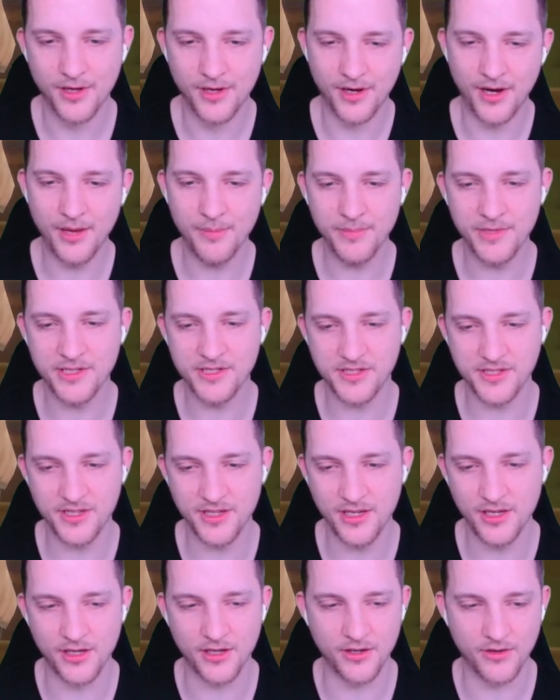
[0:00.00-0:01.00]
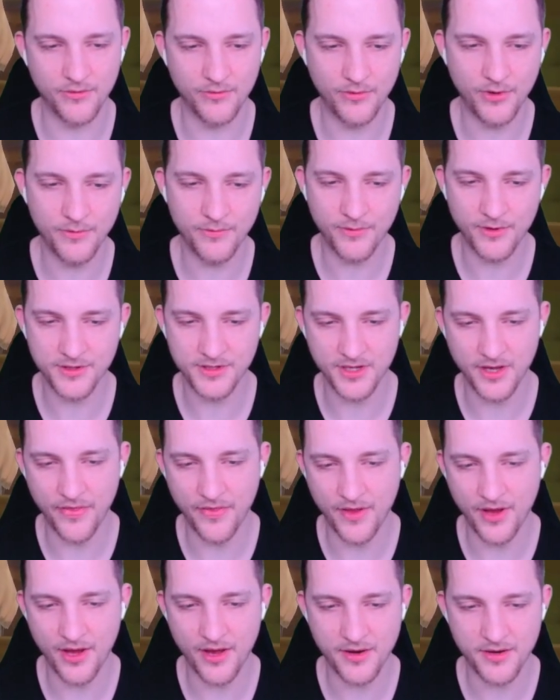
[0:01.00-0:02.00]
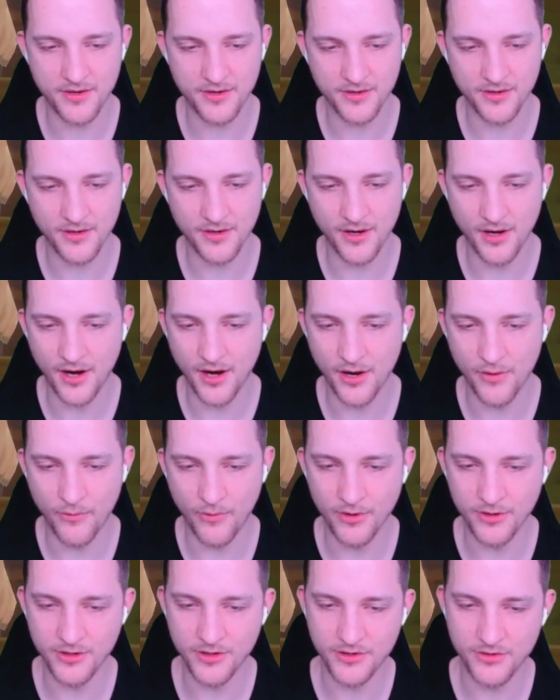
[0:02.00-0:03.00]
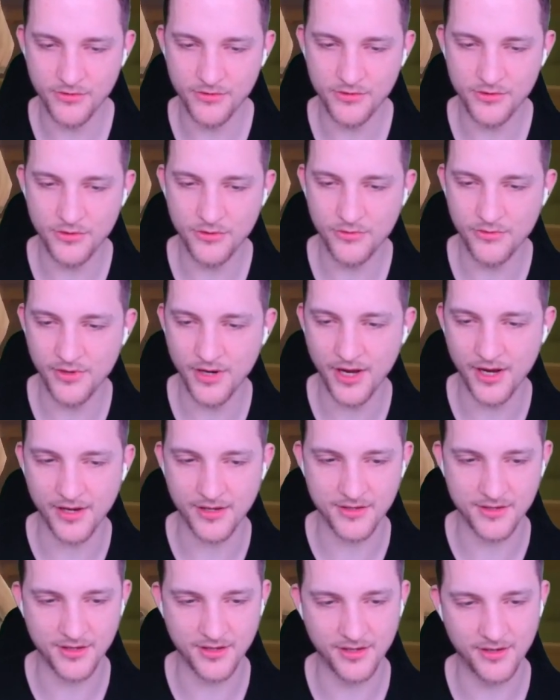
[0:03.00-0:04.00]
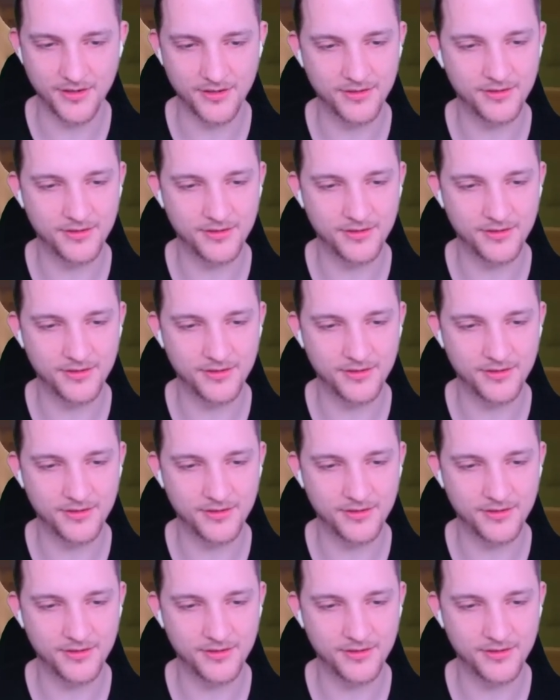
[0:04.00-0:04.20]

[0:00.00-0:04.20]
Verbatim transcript: Let me see, what was in that I wanted you to do next?